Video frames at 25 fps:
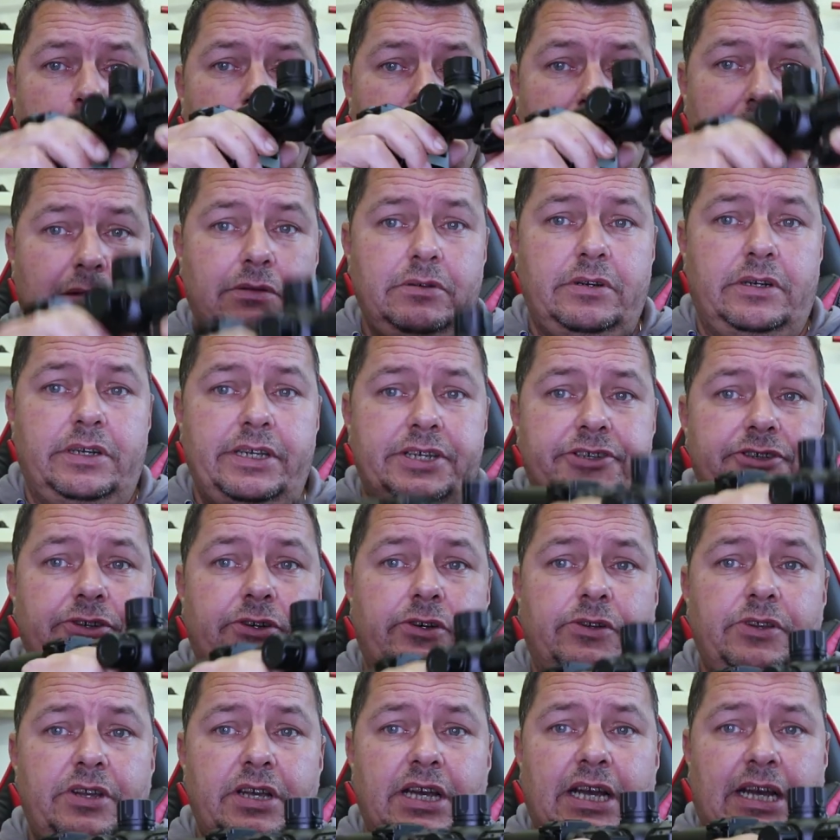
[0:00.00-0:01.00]
plonk this
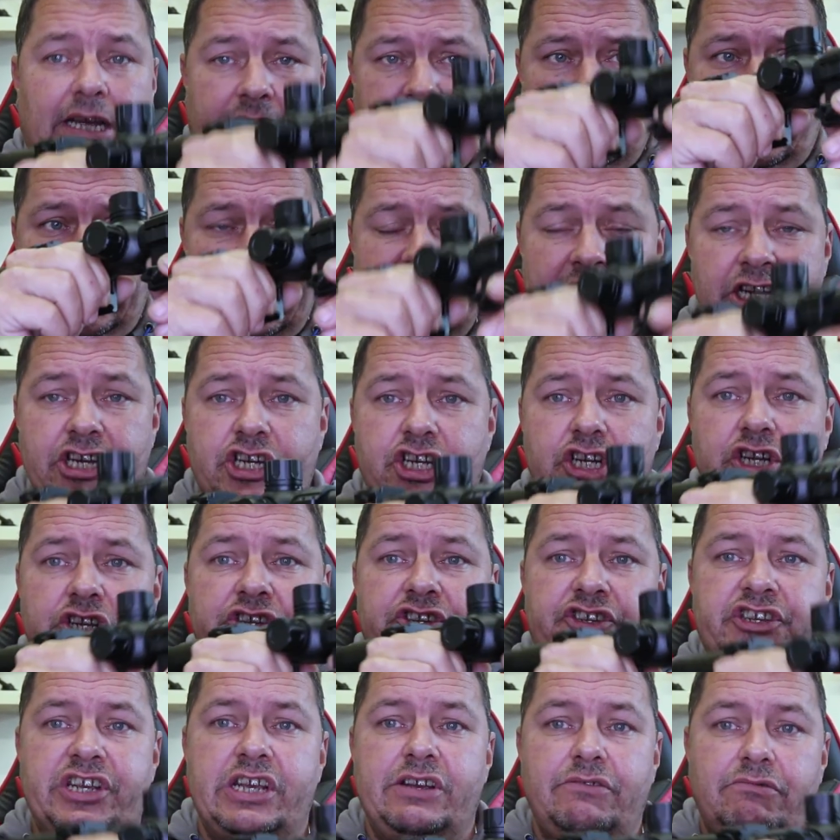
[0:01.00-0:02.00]
on, and each
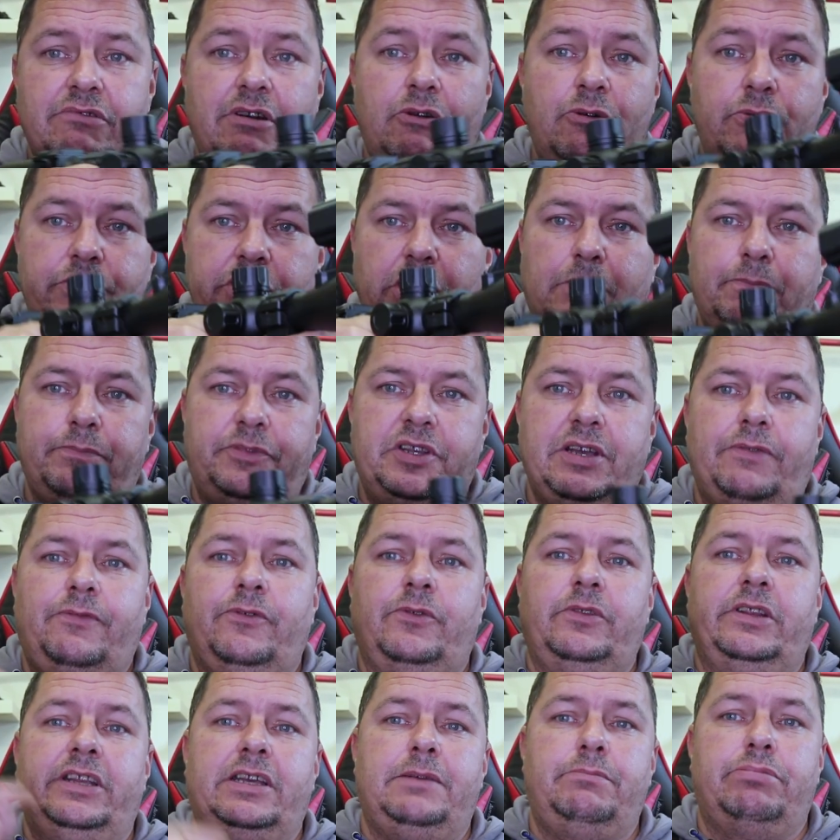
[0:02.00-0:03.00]
zeroed up
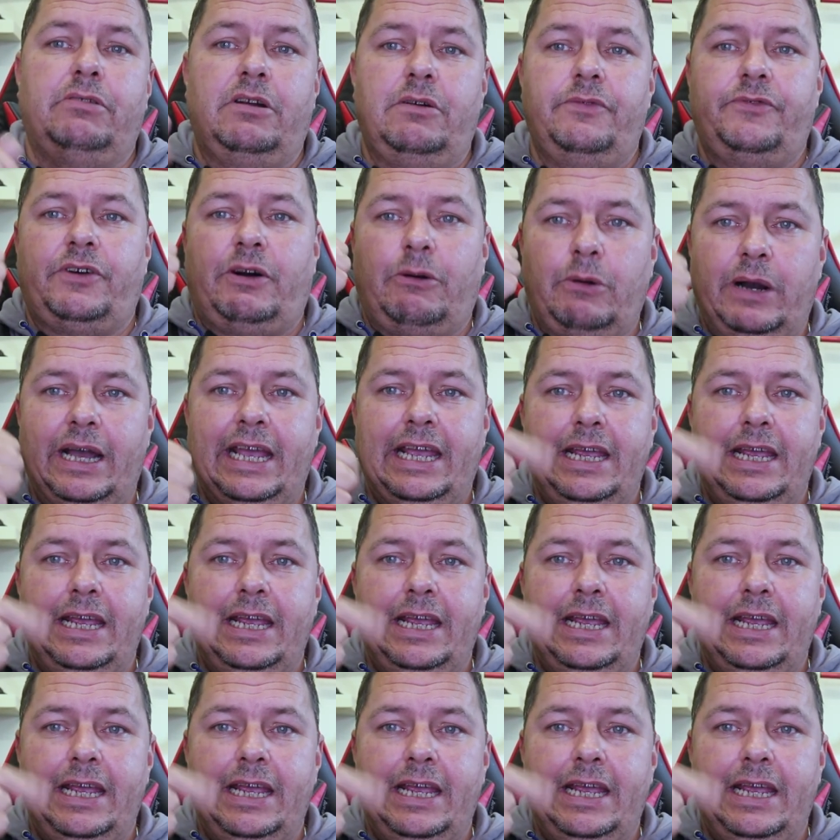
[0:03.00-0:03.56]
differently, profile